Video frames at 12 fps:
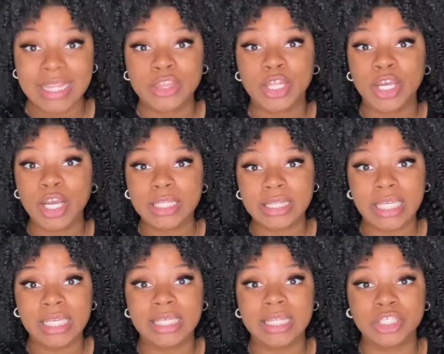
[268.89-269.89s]
third
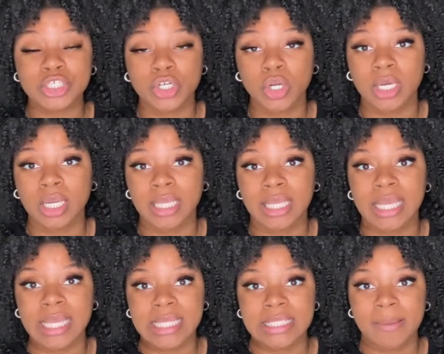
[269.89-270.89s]
thing that you're gonna need
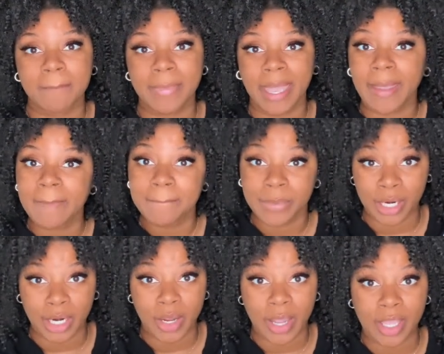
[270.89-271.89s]
is
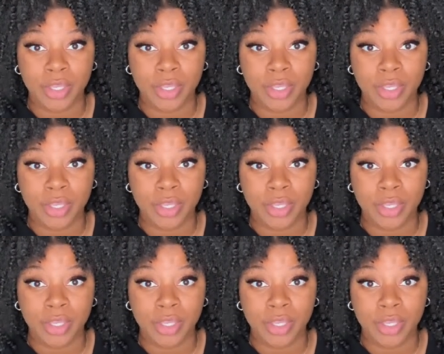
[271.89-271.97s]
paper, okay?